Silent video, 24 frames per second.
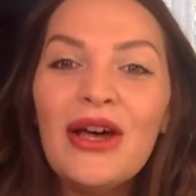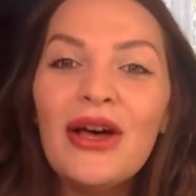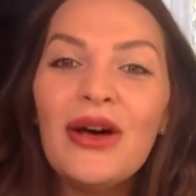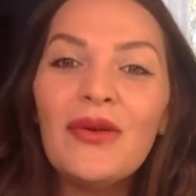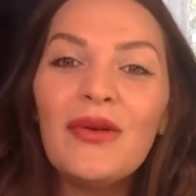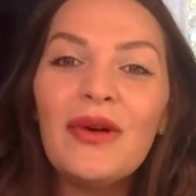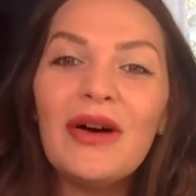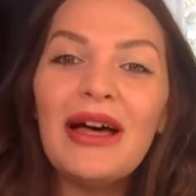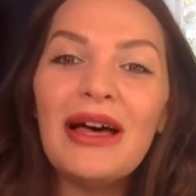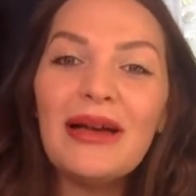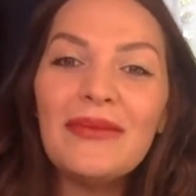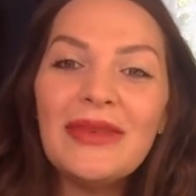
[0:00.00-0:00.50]

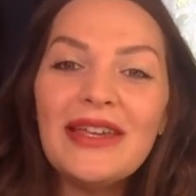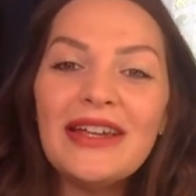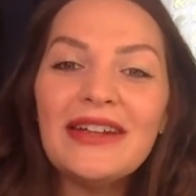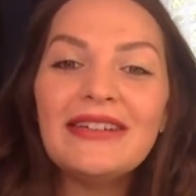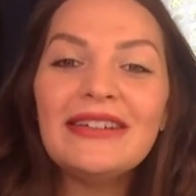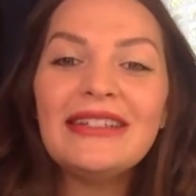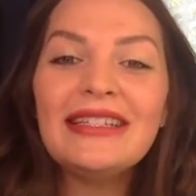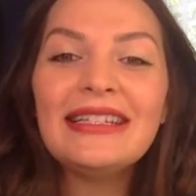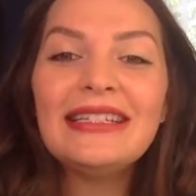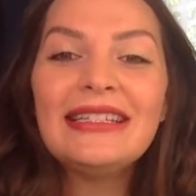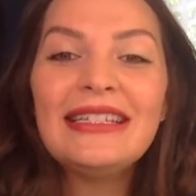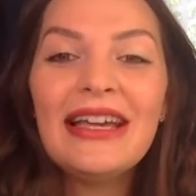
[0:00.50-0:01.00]
Well, I'm here
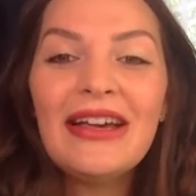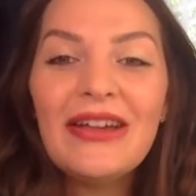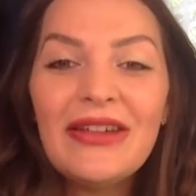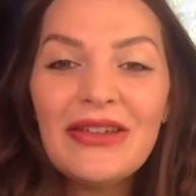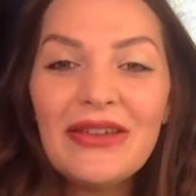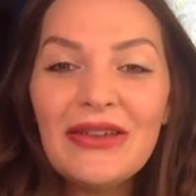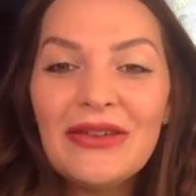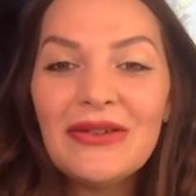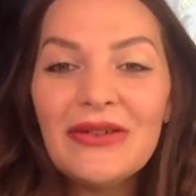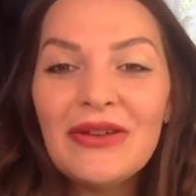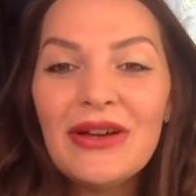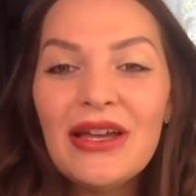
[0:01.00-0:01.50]
to tell
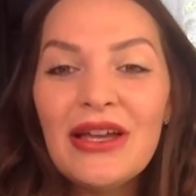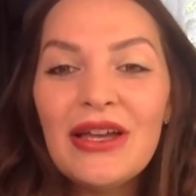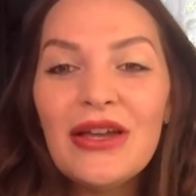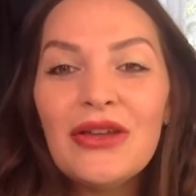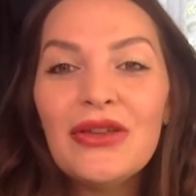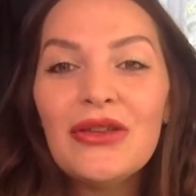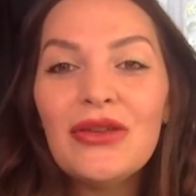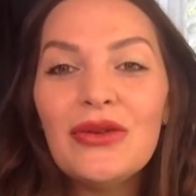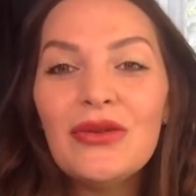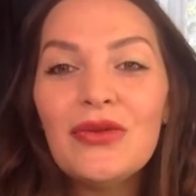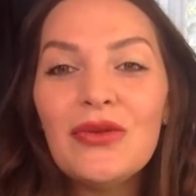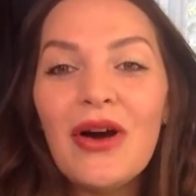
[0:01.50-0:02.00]
you,
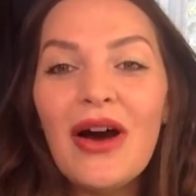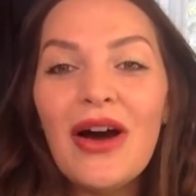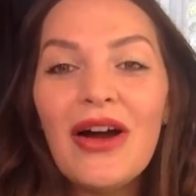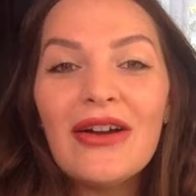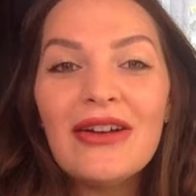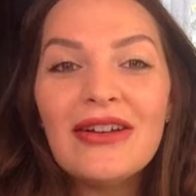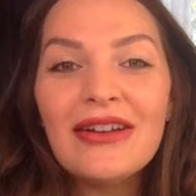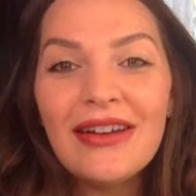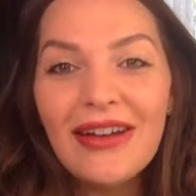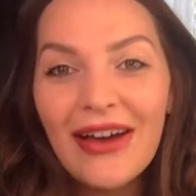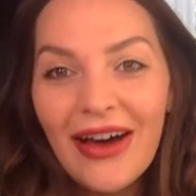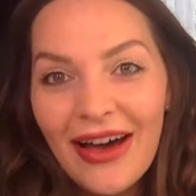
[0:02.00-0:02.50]
you are
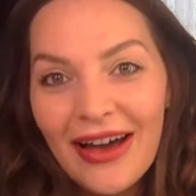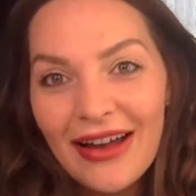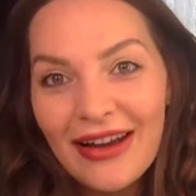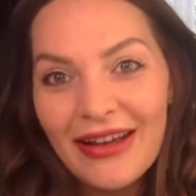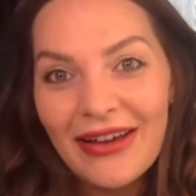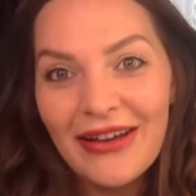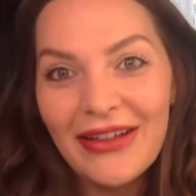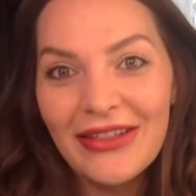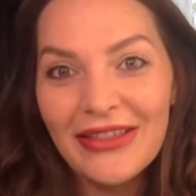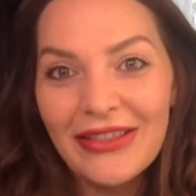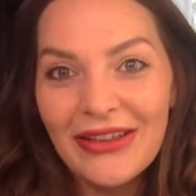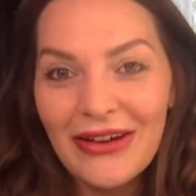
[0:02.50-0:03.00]
not
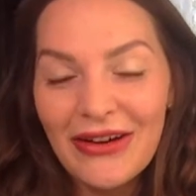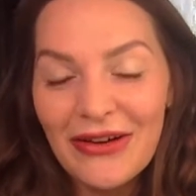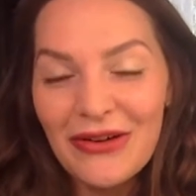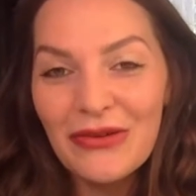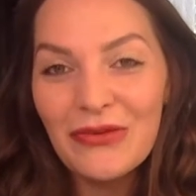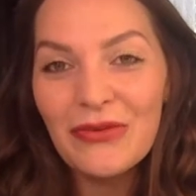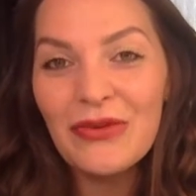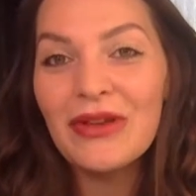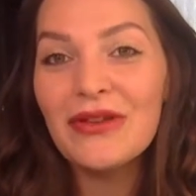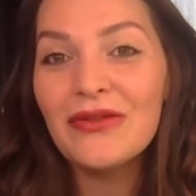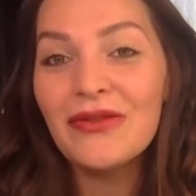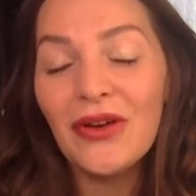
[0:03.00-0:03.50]
alone.
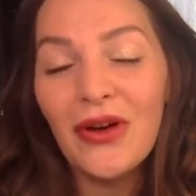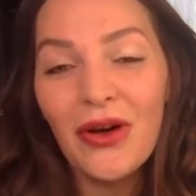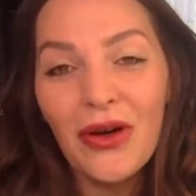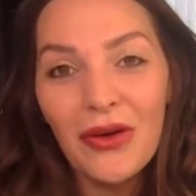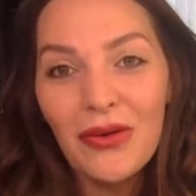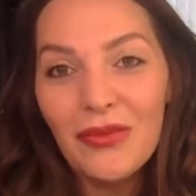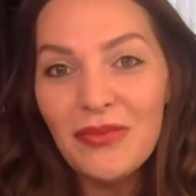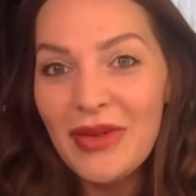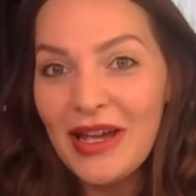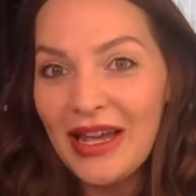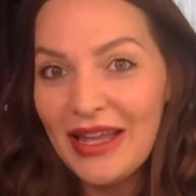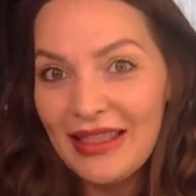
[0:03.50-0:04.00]
We've all
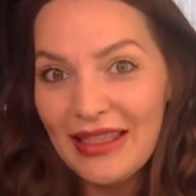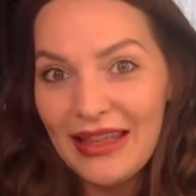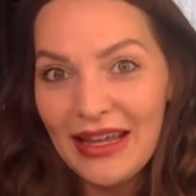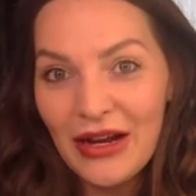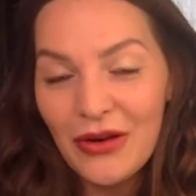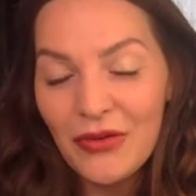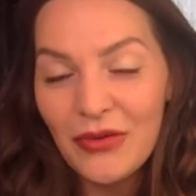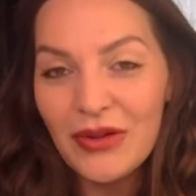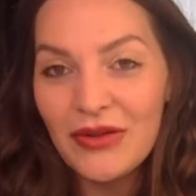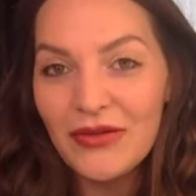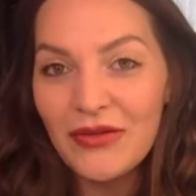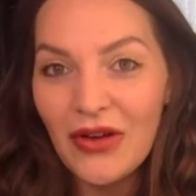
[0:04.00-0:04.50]
been there.
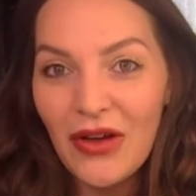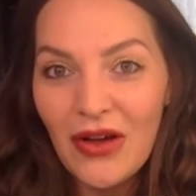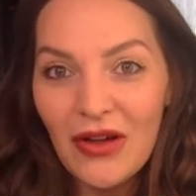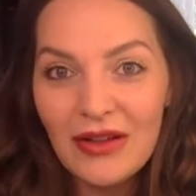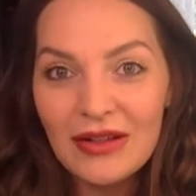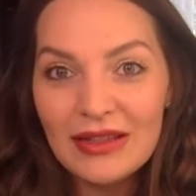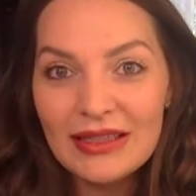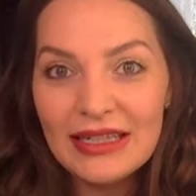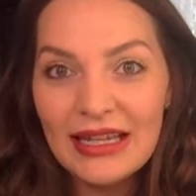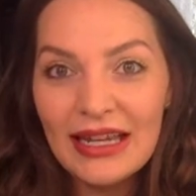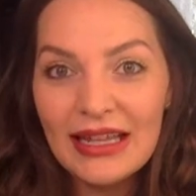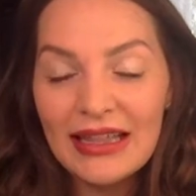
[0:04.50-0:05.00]
We've all
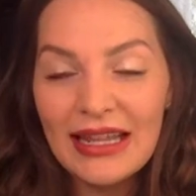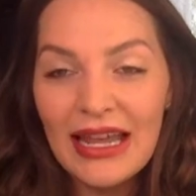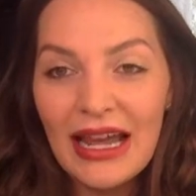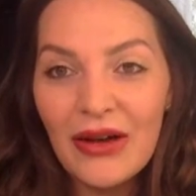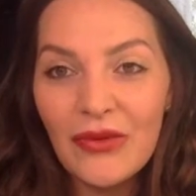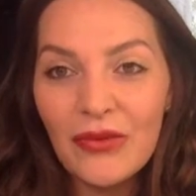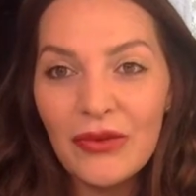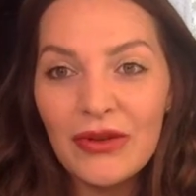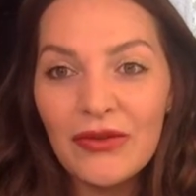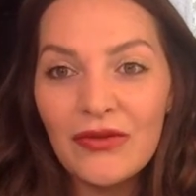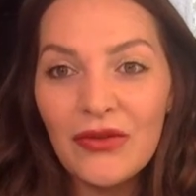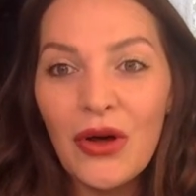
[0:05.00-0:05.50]
done that.
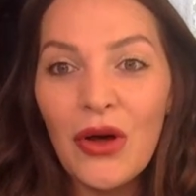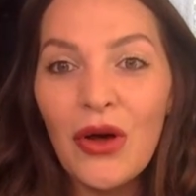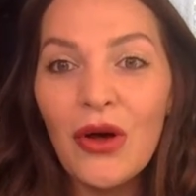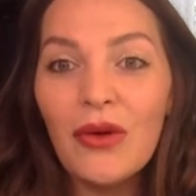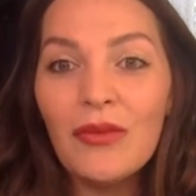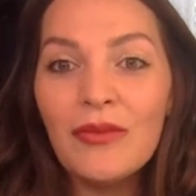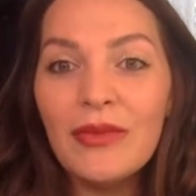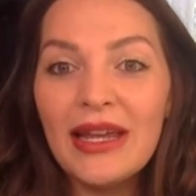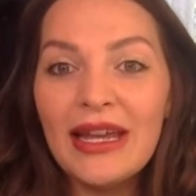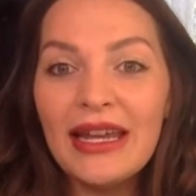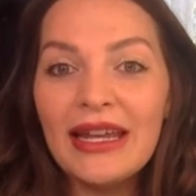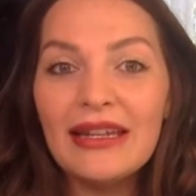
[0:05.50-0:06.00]
We've all
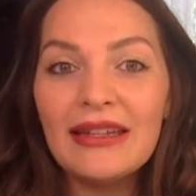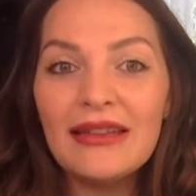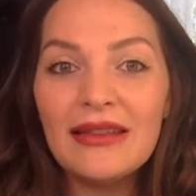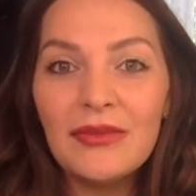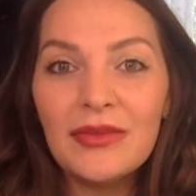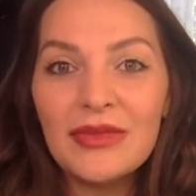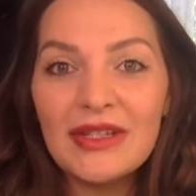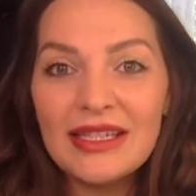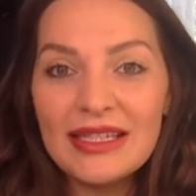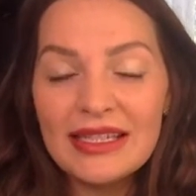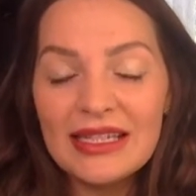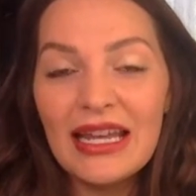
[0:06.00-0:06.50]
made the
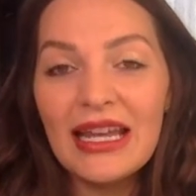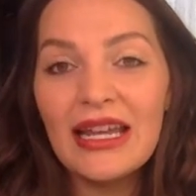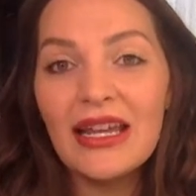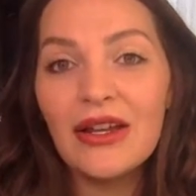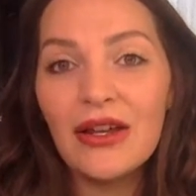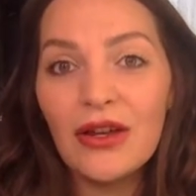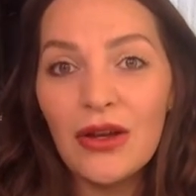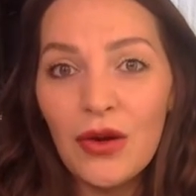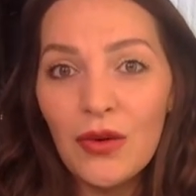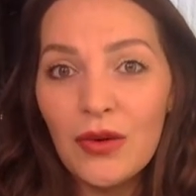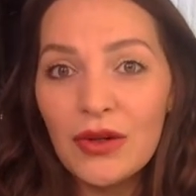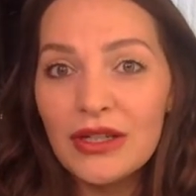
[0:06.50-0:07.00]
mistake of
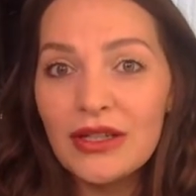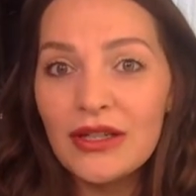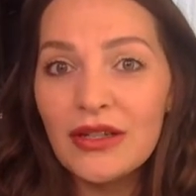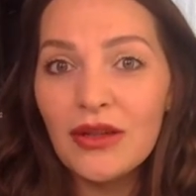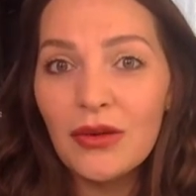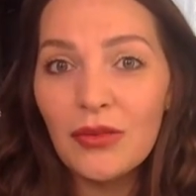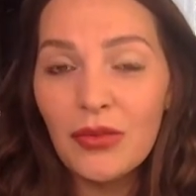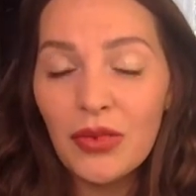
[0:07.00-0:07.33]
going to the